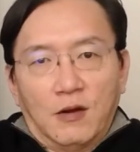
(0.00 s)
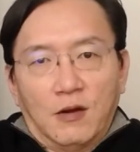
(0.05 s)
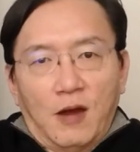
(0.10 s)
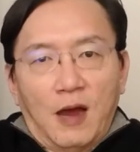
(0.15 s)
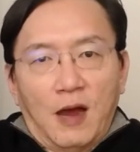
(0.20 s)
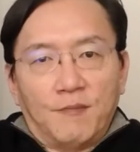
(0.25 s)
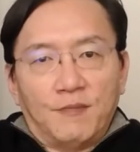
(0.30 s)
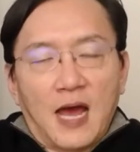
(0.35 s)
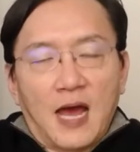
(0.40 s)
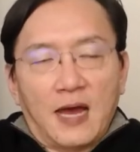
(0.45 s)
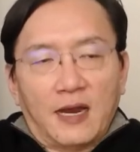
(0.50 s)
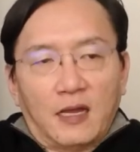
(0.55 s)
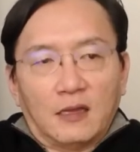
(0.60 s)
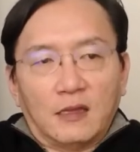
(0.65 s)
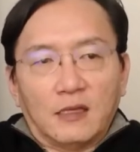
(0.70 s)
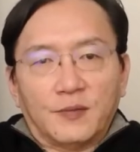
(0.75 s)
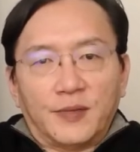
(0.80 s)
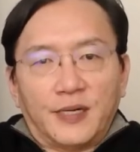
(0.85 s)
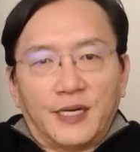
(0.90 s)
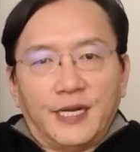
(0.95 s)
I'm not at
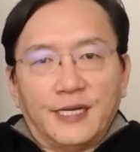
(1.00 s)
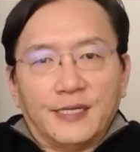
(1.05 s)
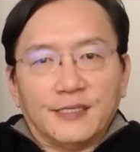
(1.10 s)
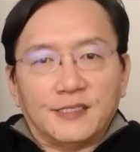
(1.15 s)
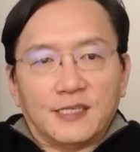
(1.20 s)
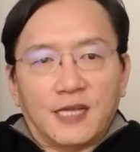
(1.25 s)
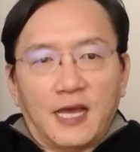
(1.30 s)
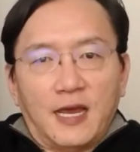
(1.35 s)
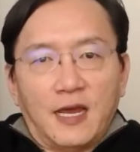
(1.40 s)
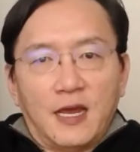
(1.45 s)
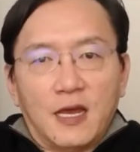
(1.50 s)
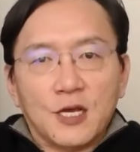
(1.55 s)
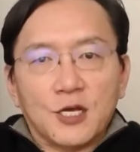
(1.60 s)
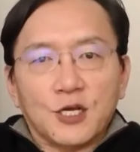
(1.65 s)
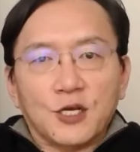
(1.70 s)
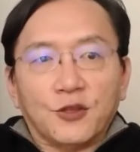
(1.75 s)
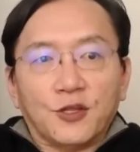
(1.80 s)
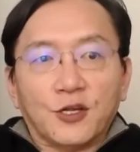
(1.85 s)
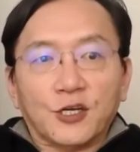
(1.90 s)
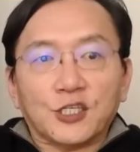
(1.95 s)
liberty to say.
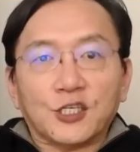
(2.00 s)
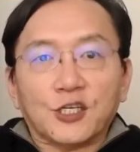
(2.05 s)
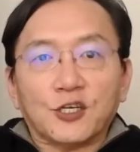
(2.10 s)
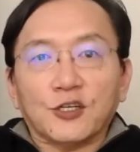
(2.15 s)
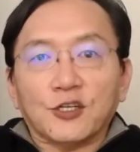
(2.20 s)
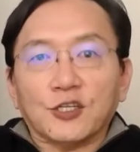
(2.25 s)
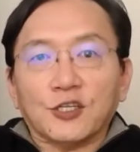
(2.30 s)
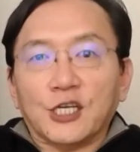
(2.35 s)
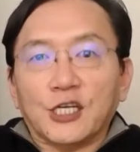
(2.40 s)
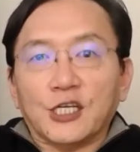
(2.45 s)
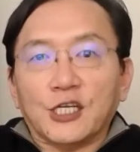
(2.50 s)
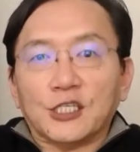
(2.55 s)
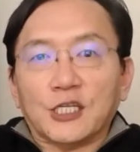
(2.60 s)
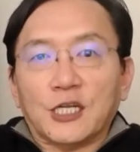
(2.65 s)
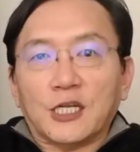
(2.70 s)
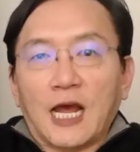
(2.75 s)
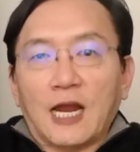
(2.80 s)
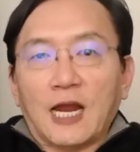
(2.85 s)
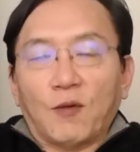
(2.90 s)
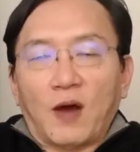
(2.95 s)
There are certain things that
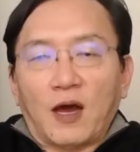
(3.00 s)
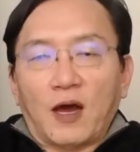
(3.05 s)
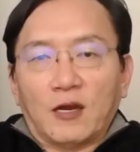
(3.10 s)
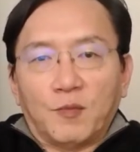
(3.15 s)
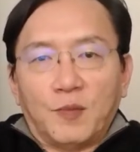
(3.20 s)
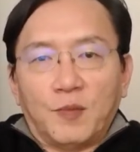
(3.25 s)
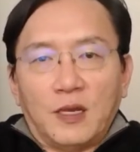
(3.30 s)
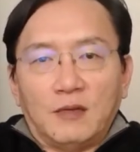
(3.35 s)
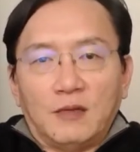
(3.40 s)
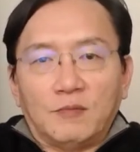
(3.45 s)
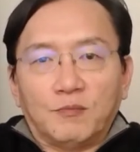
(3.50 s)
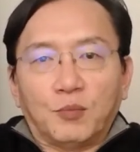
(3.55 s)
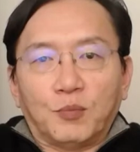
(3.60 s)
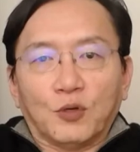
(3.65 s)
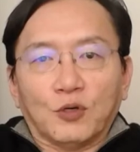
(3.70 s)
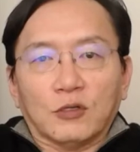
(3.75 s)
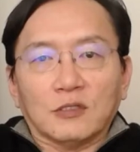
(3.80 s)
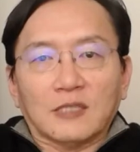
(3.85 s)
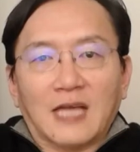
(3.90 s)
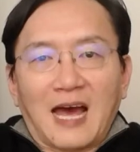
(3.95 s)
I don't want to be
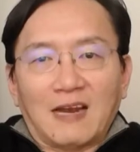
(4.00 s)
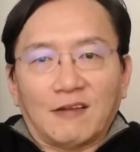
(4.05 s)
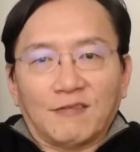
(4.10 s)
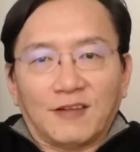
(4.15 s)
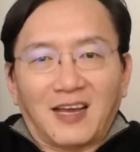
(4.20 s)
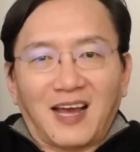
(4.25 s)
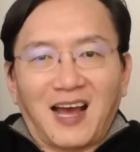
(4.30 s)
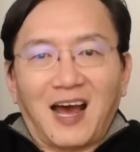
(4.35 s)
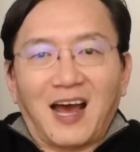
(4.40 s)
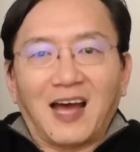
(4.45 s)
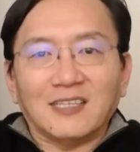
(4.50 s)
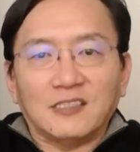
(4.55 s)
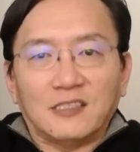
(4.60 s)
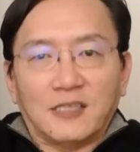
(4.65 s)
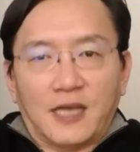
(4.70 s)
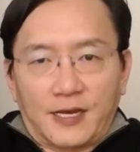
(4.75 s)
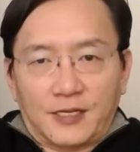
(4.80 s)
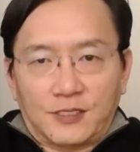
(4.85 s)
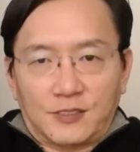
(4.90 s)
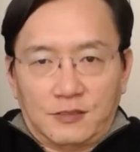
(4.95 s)
pulled out of
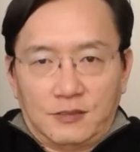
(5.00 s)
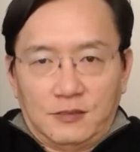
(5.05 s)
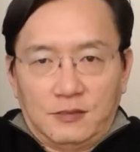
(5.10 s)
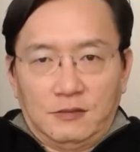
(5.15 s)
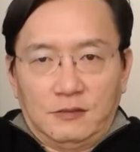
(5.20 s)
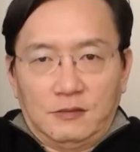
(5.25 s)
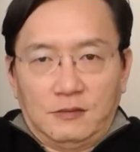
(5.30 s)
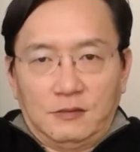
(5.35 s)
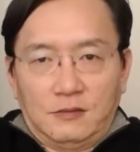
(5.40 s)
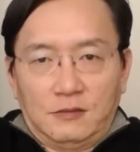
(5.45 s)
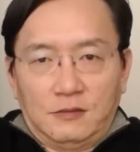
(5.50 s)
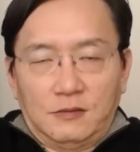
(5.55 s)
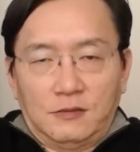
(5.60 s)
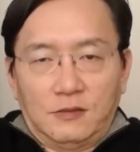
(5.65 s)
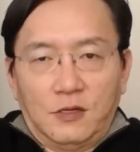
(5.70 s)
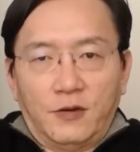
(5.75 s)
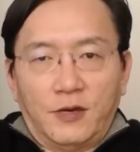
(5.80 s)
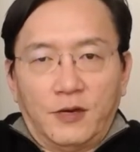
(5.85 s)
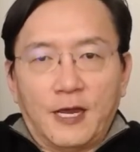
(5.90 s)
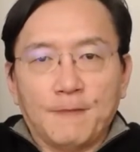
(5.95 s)
context.
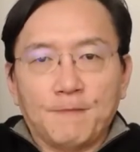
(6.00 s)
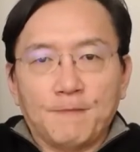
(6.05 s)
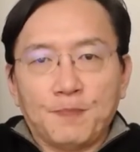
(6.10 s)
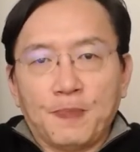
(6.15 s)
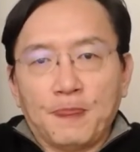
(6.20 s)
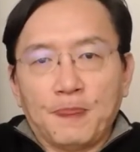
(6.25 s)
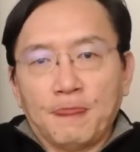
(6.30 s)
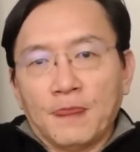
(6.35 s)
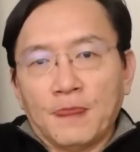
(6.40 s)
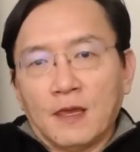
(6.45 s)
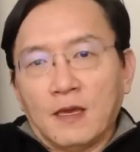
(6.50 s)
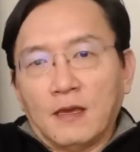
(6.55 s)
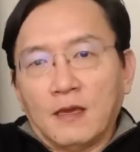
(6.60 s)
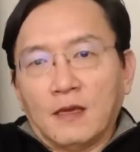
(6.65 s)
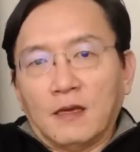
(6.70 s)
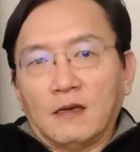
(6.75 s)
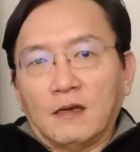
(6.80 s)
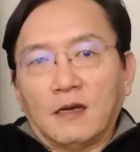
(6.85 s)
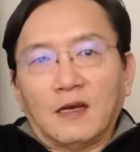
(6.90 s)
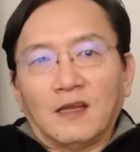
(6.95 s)
Okay.
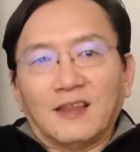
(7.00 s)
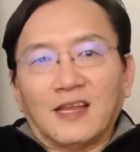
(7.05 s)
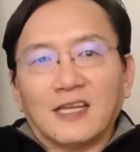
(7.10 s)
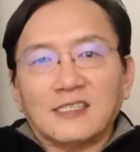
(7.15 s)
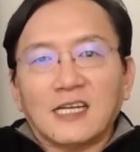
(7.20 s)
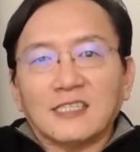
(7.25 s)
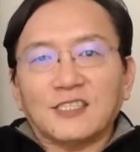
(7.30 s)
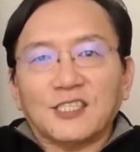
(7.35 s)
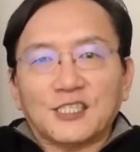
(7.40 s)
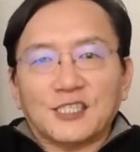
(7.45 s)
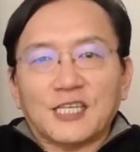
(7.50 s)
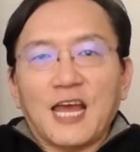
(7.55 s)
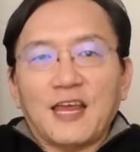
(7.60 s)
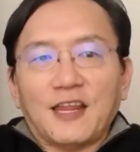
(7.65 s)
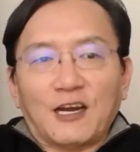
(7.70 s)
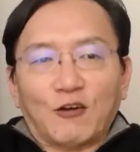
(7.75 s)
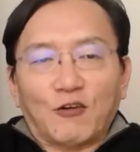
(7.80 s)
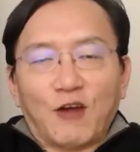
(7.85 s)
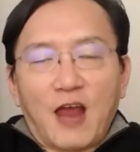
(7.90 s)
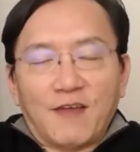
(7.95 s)
That's not to say
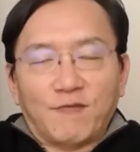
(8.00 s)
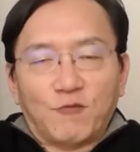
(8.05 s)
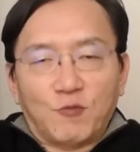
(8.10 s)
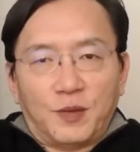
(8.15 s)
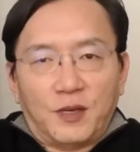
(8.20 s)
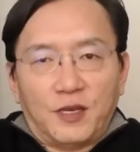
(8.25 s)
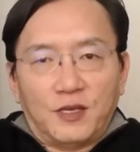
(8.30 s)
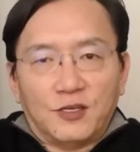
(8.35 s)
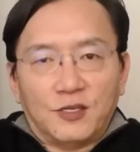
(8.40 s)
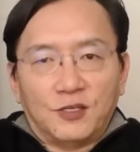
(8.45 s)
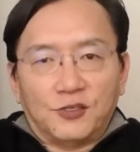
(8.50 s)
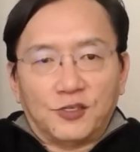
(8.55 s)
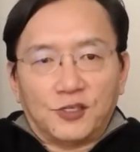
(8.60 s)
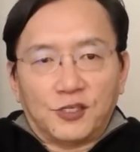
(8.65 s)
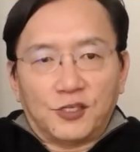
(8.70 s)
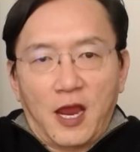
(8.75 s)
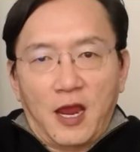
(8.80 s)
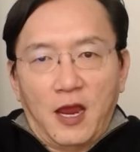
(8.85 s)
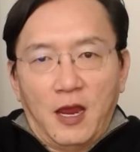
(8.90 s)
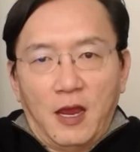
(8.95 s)
that I don't have opinions
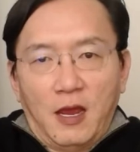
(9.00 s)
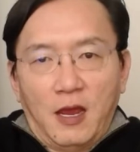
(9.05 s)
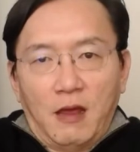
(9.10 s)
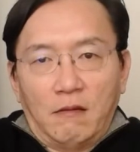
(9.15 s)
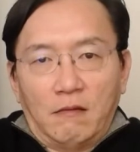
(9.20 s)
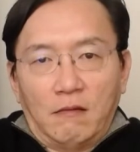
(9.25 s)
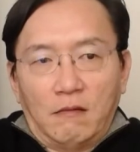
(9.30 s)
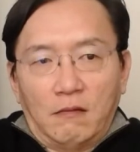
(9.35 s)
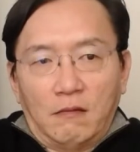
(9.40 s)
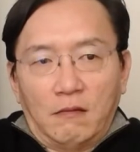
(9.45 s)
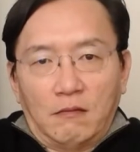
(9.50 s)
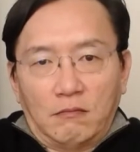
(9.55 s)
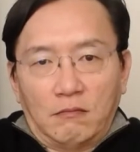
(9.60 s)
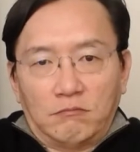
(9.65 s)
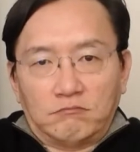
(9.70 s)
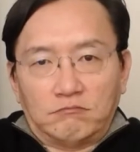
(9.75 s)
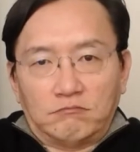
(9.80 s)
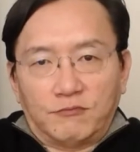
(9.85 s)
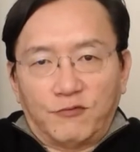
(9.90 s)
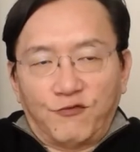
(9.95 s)
and
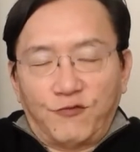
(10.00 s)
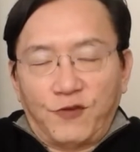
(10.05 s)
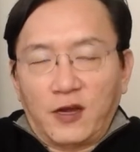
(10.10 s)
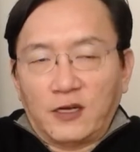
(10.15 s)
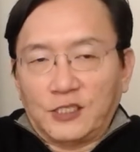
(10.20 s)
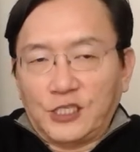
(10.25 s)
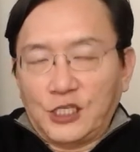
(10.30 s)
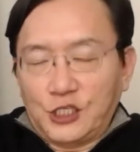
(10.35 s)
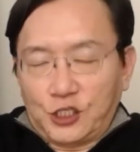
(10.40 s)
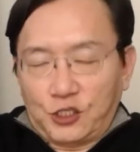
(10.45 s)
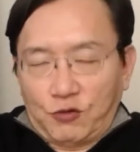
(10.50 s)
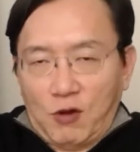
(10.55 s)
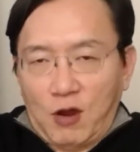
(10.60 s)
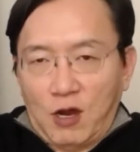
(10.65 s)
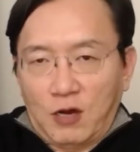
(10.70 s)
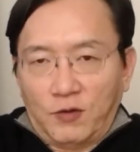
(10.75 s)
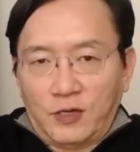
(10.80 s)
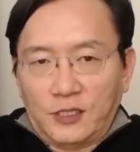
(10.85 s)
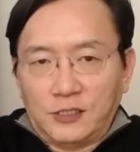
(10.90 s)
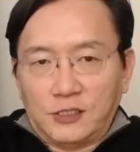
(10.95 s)
fairly
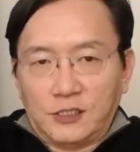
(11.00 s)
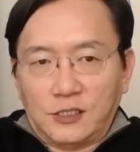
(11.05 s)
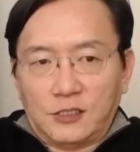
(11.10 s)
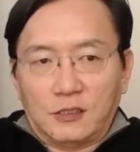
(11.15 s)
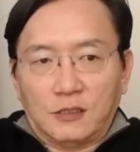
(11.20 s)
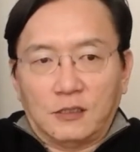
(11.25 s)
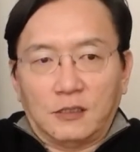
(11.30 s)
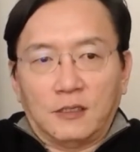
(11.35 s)
strong ones